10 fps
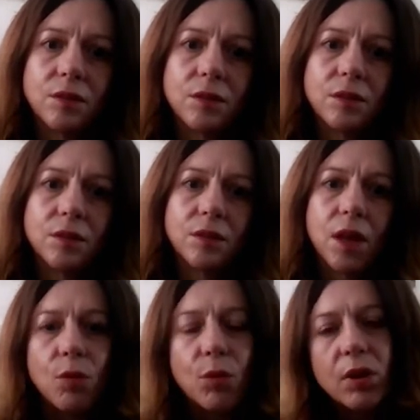
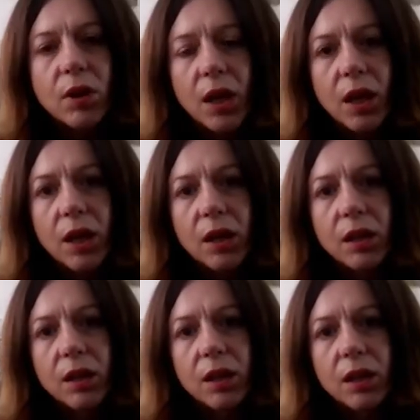Well,
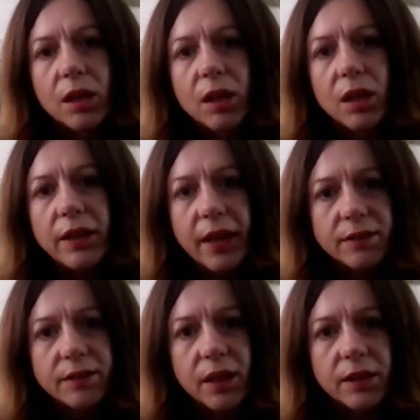yes,
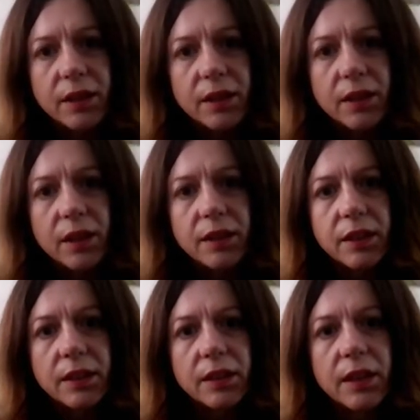I think
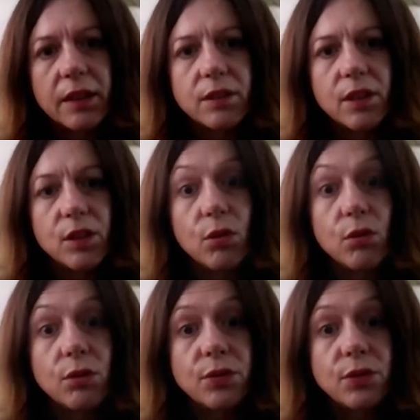there's an
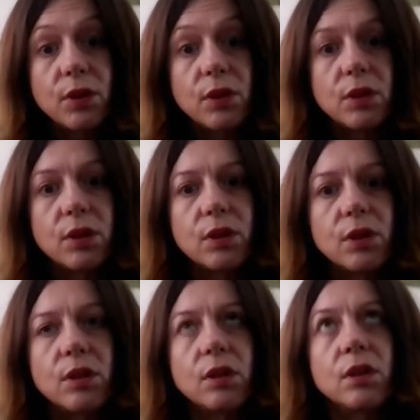awful
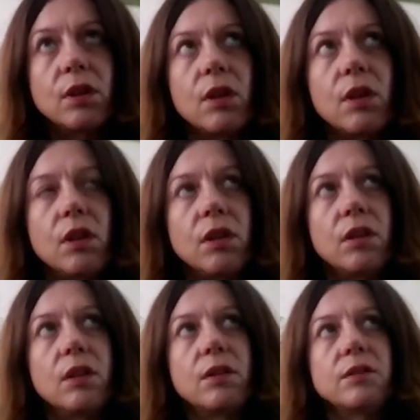lot
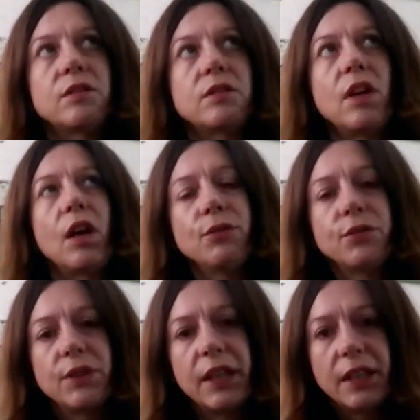of
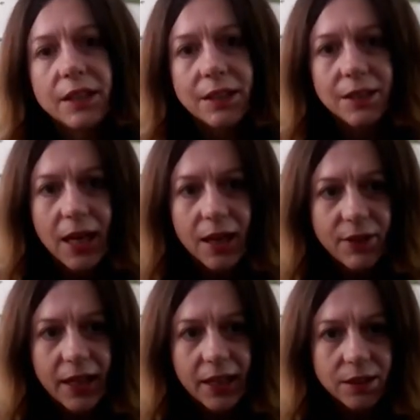stuff in that
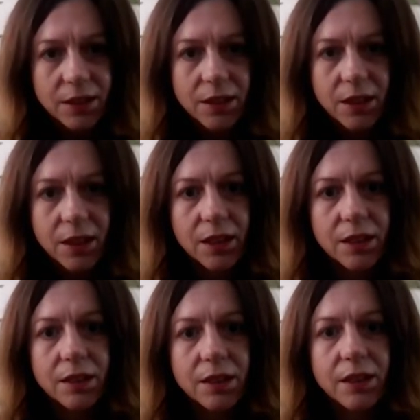event
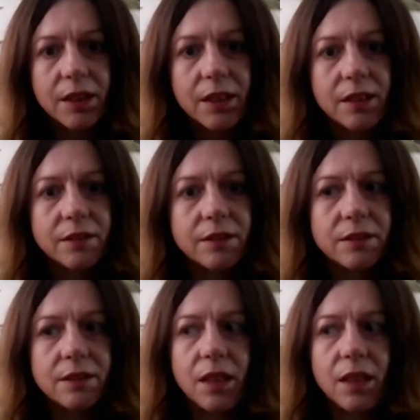that is.